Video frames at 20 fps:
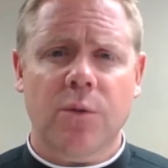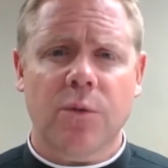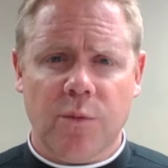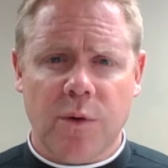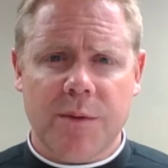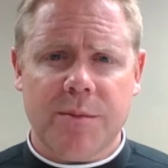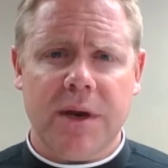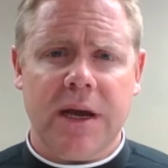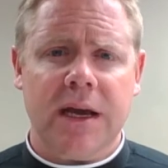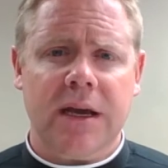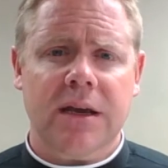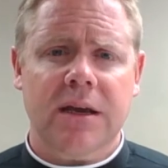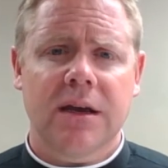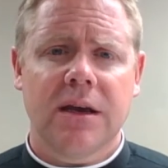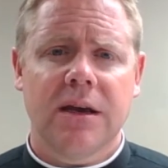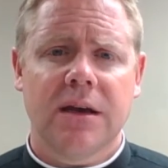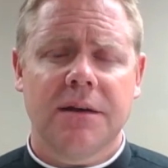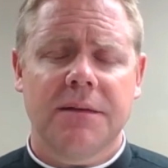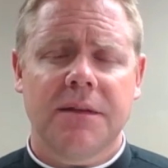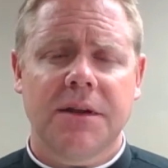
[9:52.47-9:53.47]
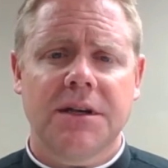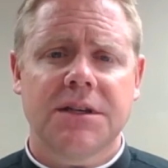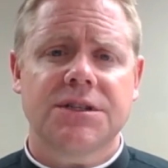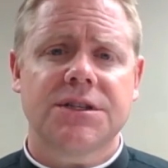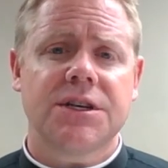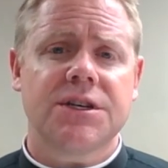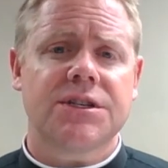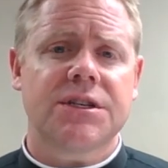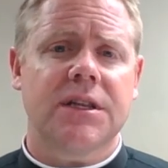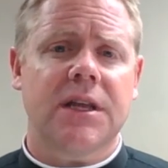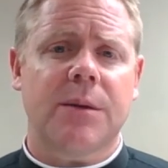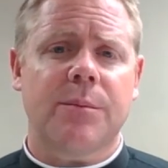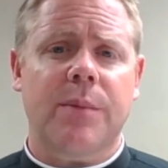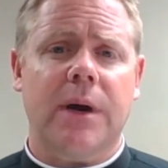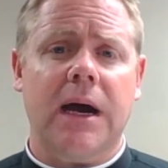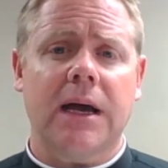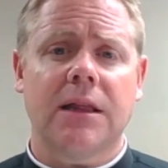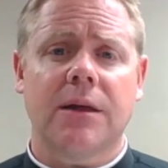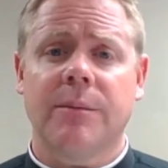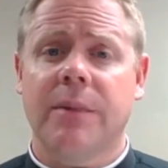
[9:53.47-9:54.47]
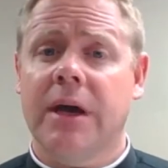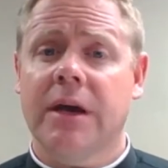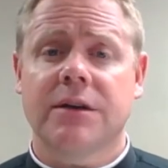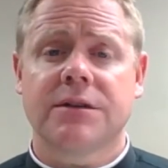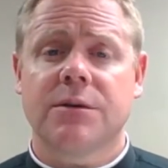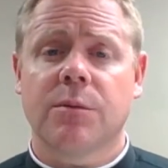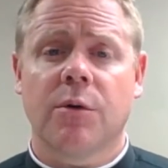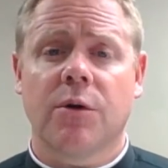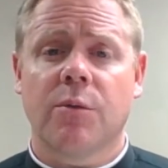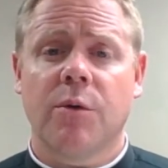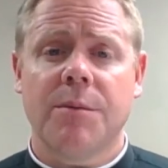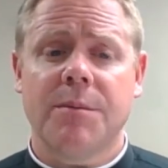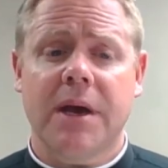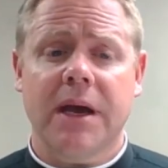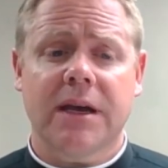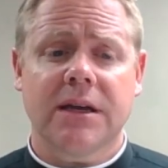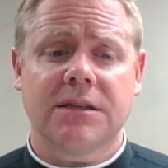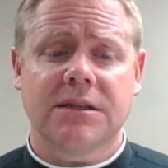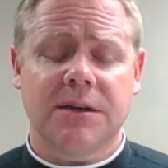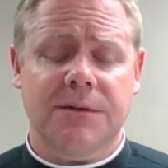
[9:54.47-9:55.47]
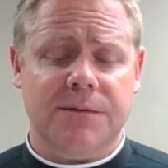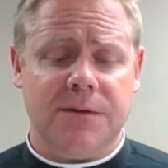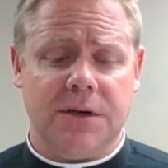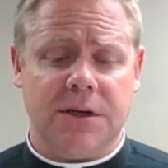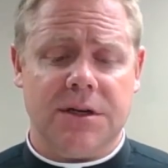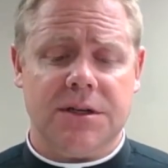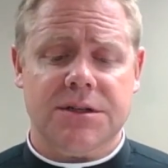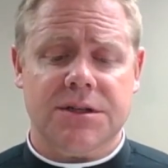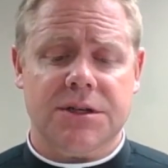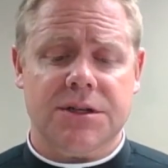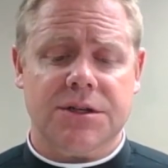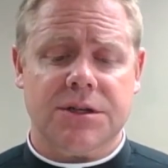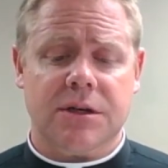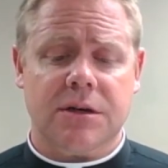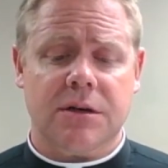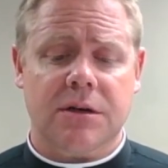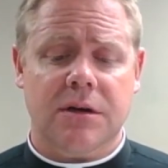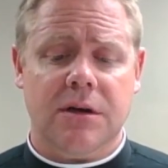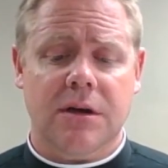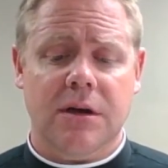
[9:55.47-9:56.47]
Would we make the decision that Pilate makes, or would we make a different decision?